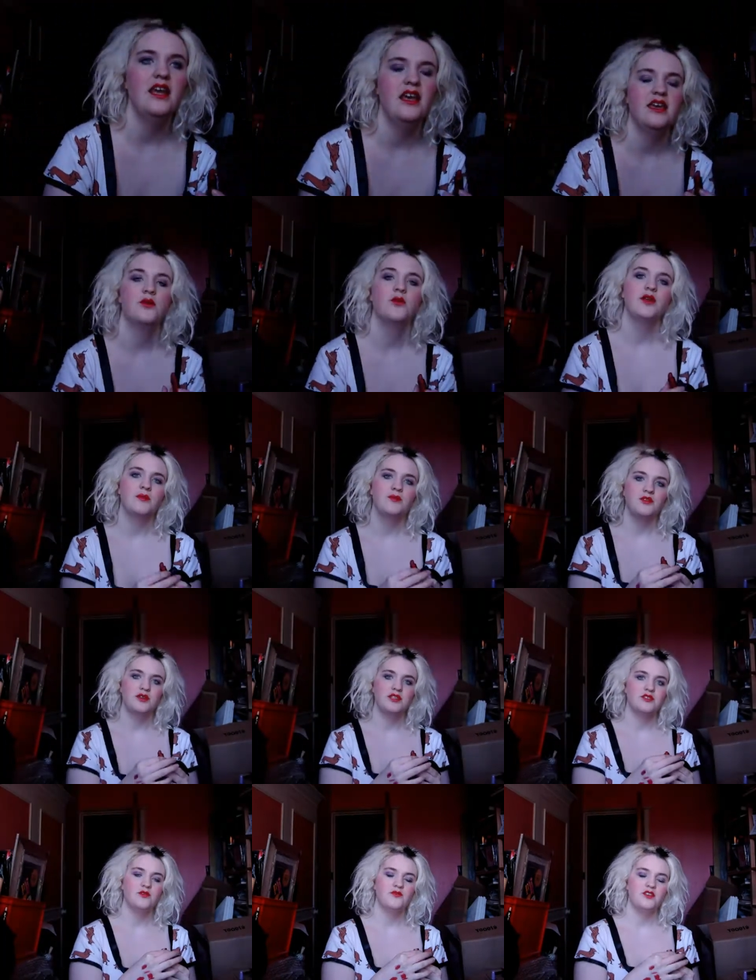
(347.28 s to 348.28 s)
like when I'm
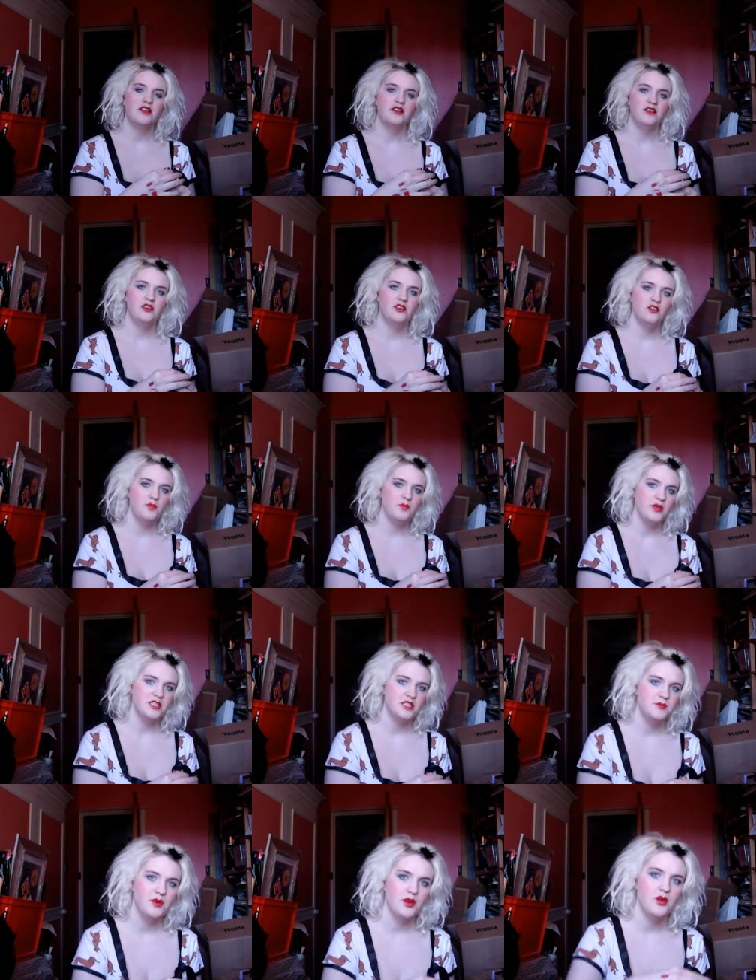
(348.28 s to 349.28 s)
doing sort of little
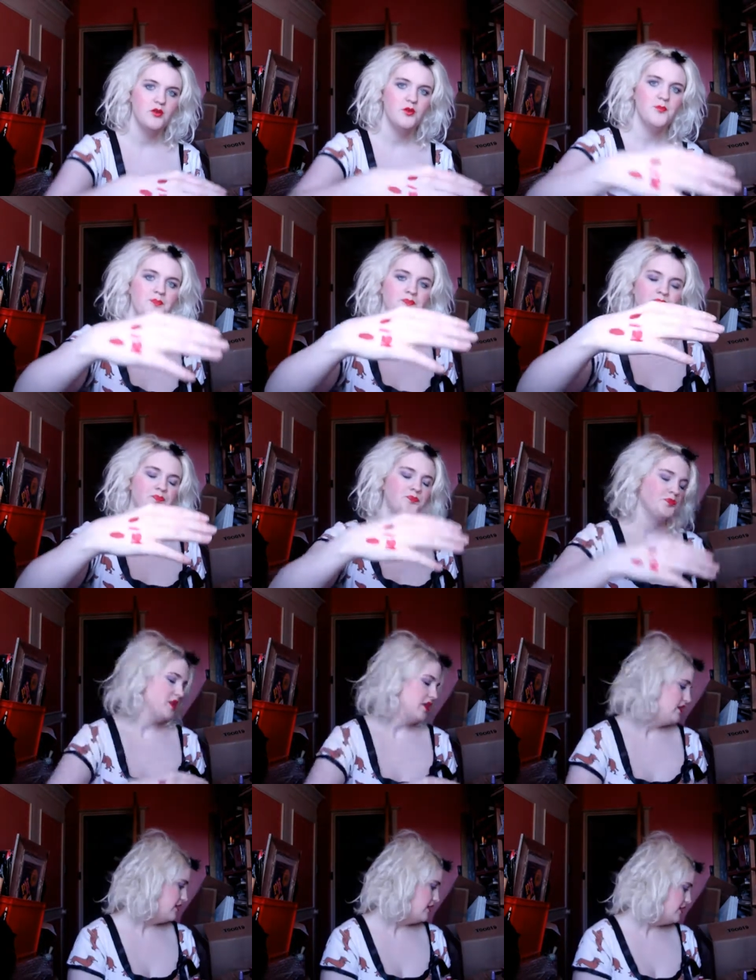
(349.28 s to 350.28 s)
Cupid's bow
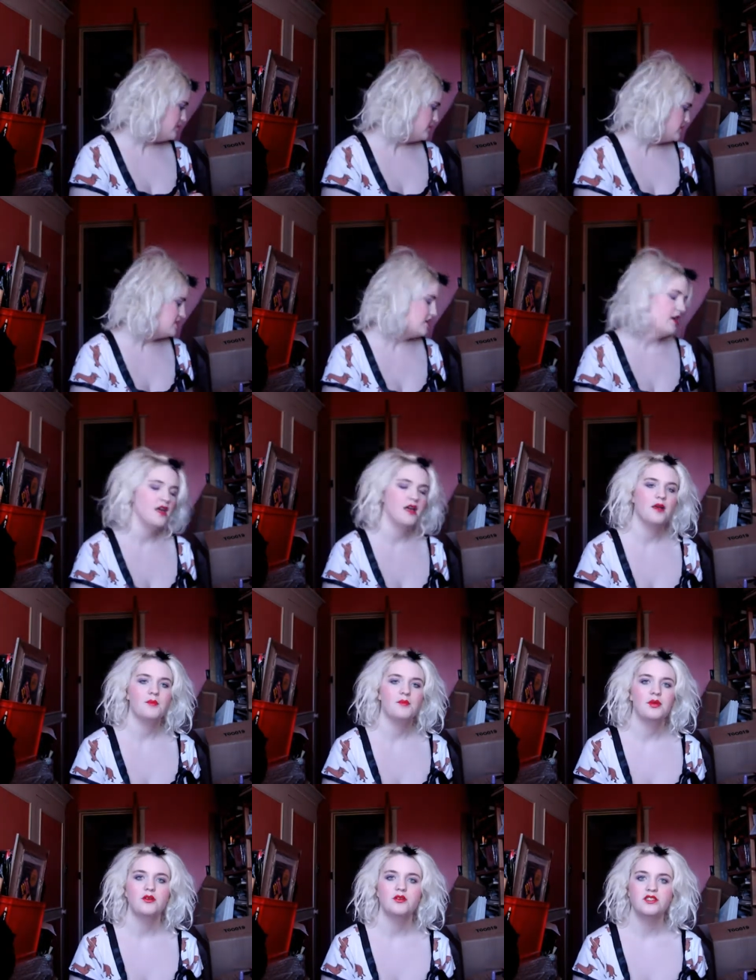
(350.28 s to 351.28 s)
lips,
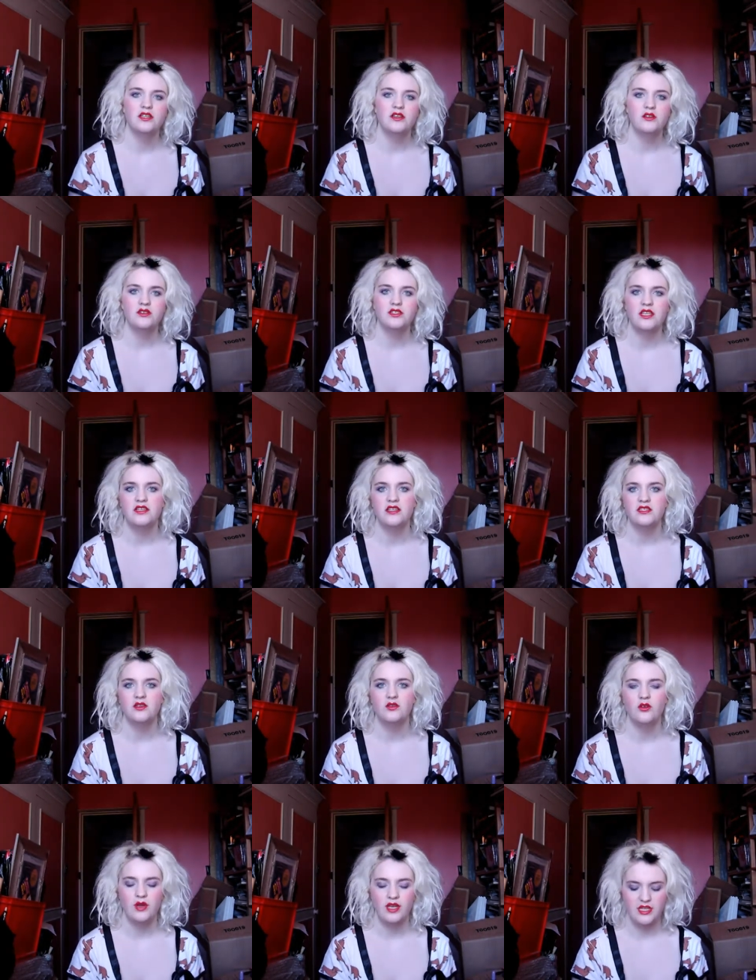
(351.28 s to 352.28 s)
because it does
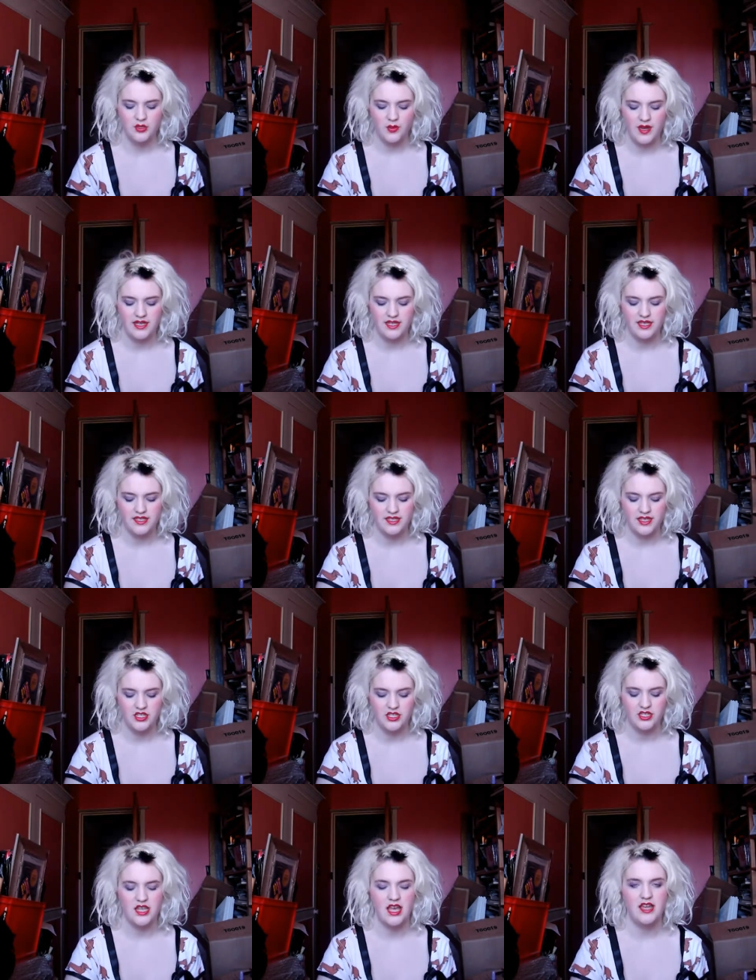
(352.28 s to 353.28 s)
look quite
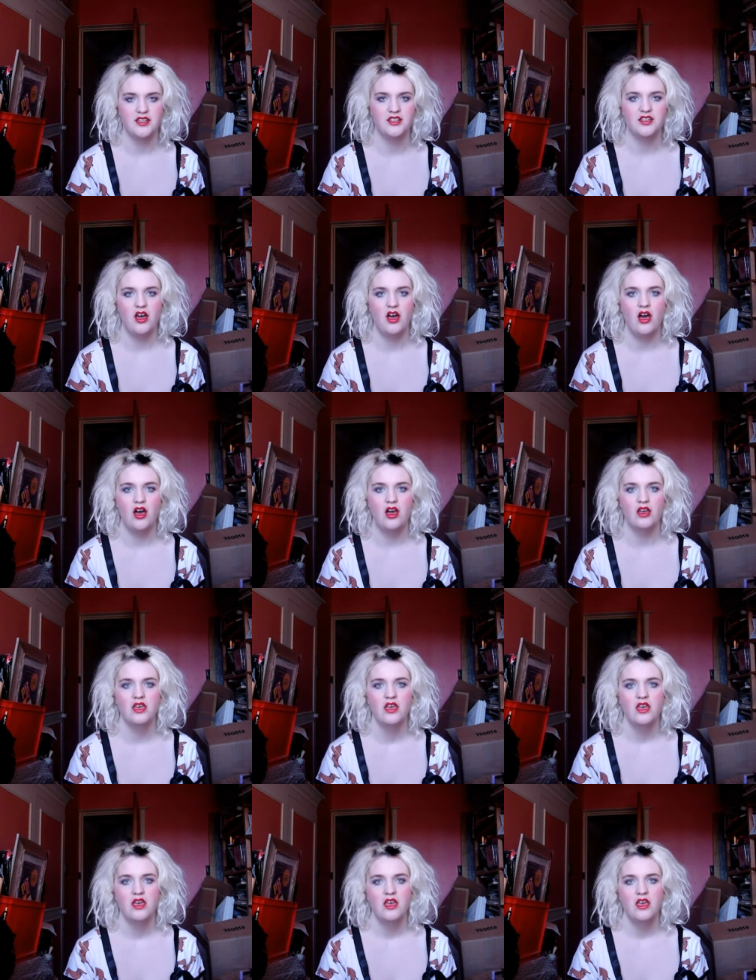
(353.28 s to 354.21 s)
20s-ish. It's that dark